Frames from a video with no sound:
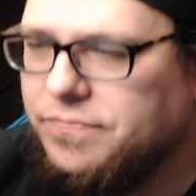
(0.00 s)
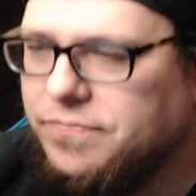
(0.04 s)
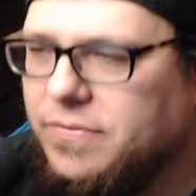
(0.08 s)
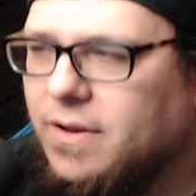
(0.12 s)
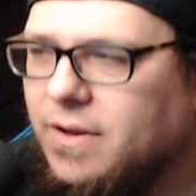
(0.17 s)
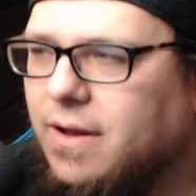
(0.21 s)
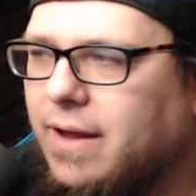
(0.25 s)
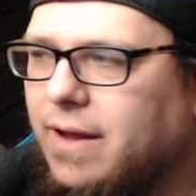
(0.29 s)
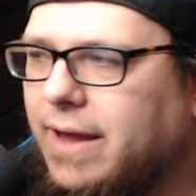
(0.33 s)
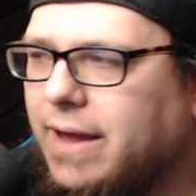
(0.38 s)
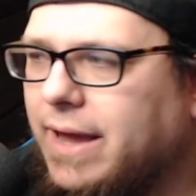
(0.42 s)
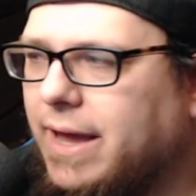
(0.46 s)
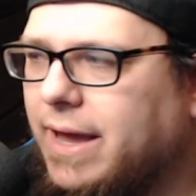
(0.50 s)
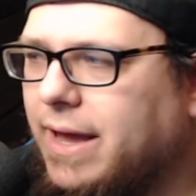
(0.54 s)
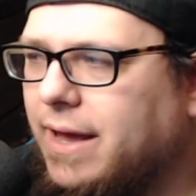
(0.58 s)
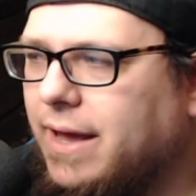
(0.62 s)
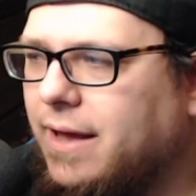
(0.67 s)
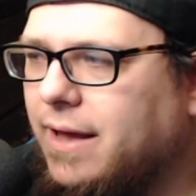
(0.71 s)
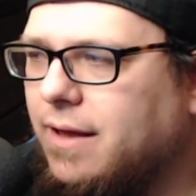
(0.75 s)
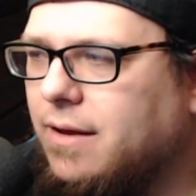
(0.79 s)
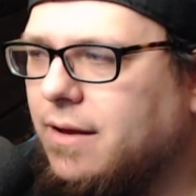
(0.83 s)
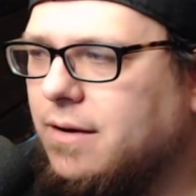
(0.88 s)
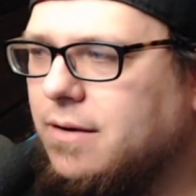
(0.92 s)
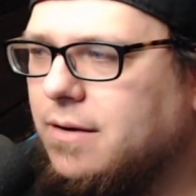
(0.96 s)

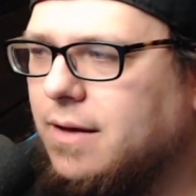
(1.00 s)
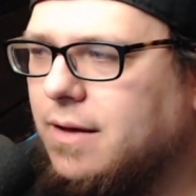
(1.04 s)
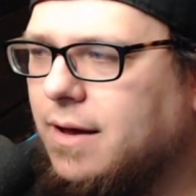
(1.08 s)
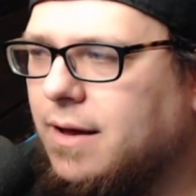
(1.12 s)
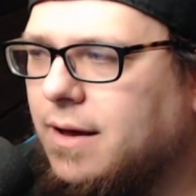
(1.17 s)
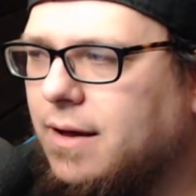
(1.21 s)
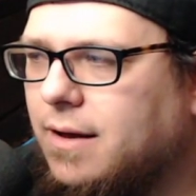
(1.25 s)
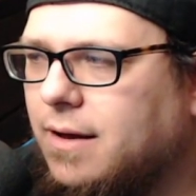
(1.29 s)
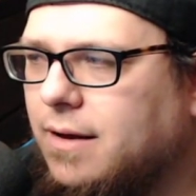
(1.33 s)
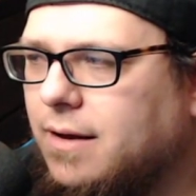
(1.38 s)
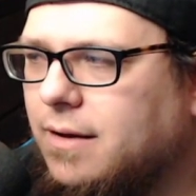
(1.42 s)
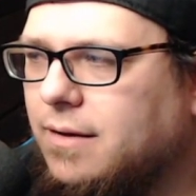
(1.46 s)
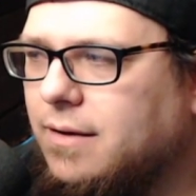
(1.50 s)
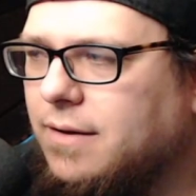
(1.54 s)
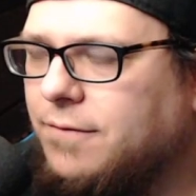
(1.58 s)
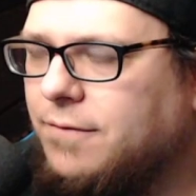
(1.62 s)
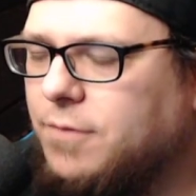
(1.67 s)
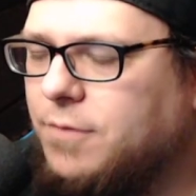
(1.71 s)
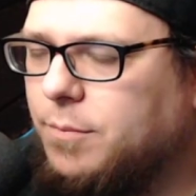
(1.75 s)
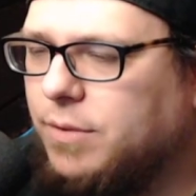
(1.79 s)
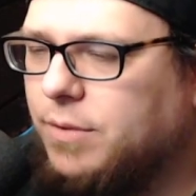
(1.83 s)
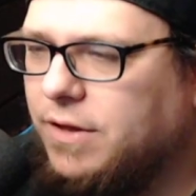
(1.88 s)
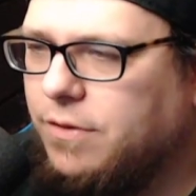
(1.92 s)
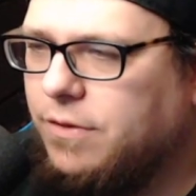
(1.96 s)
And if you
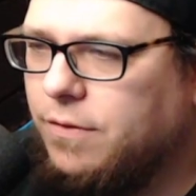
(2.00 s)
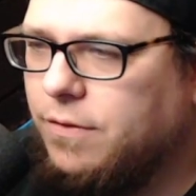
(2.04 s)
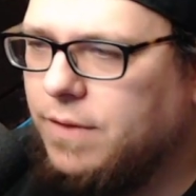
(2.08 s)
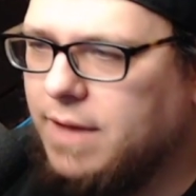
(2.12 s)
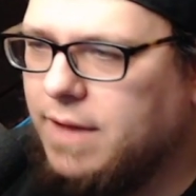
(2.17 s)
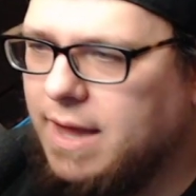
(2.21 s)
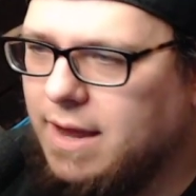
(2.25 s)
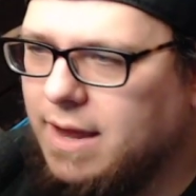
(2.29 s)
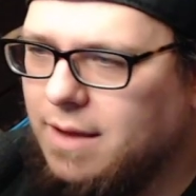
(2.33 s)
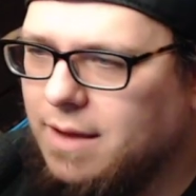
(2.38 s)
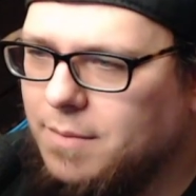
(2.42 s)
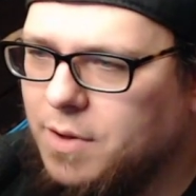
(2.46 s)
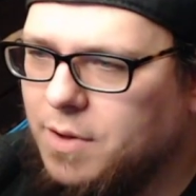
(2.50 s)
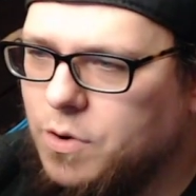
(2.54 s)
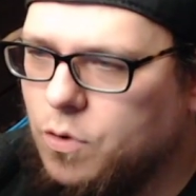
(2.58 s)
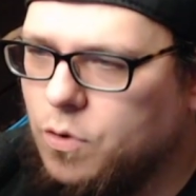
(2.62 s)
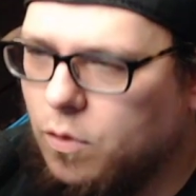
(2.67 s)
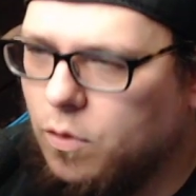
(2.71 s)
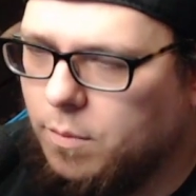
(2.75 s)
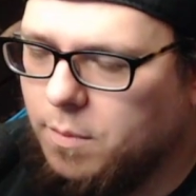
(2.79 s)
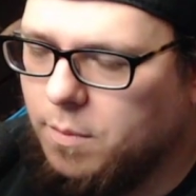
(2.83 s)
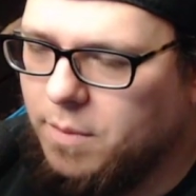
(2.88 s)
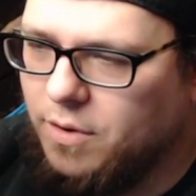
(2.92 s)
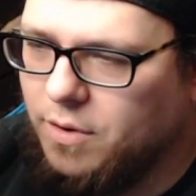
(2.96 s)
play through the game on
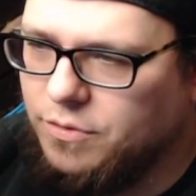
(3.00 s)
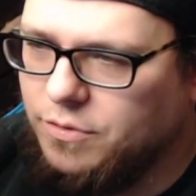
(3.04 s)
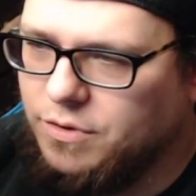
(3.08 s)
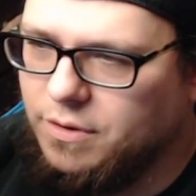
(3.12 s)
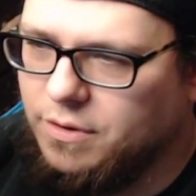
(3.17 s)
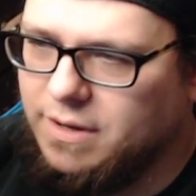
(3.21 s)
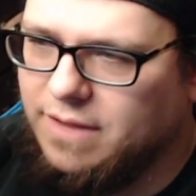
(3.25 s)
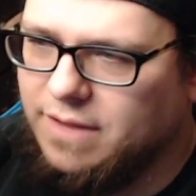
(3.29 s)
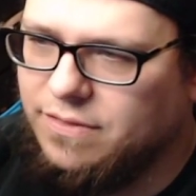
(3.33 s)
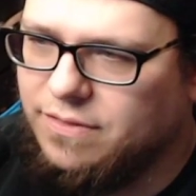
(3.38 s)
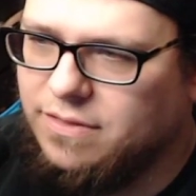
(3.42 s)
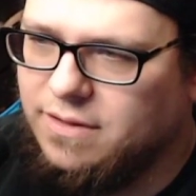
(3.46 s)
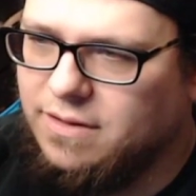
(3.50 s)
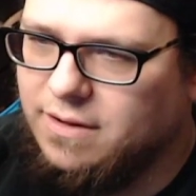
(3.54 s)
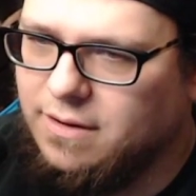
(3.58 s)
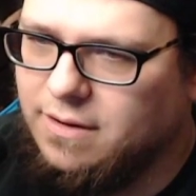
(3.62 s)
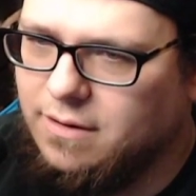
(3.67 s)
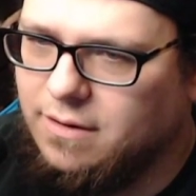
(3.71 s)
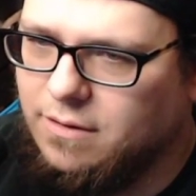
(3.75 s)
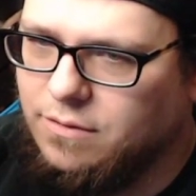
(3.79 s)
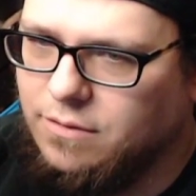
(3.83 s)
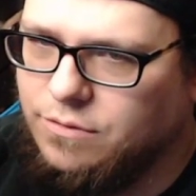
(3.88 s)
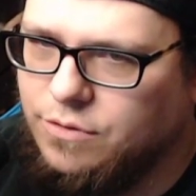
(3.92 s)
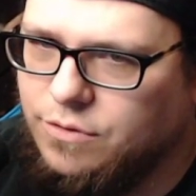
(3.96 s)
normal mode, you'll
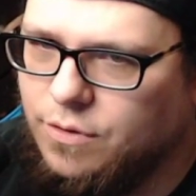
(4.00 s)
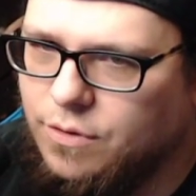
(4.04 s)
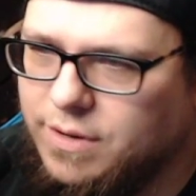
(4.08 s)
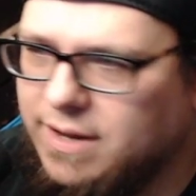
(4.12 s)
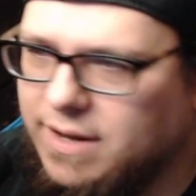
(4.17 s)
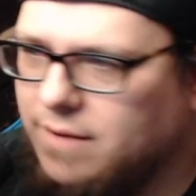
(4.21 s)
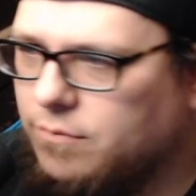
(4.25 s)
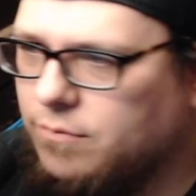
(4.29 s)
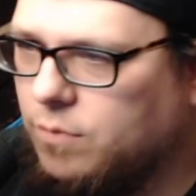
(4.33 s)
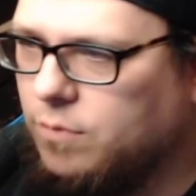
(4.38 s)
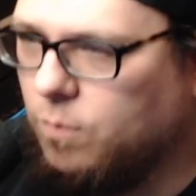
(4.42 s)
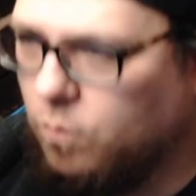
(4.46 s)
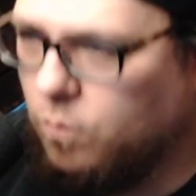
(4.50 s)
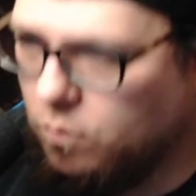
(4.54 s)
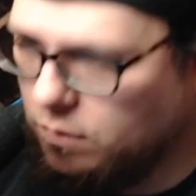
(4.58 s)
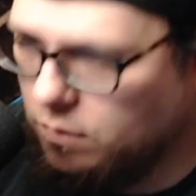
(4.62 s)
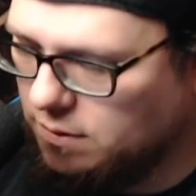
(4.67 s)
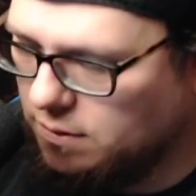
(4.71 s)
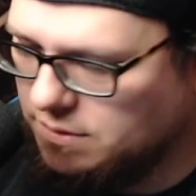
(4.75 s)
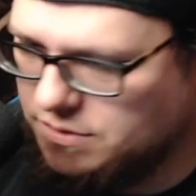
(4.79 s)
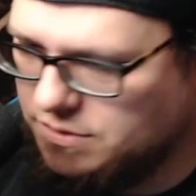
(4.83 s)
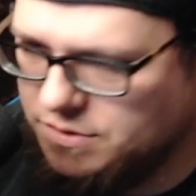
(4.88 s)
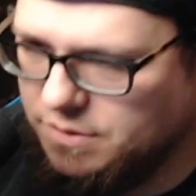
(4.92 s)
get rewards.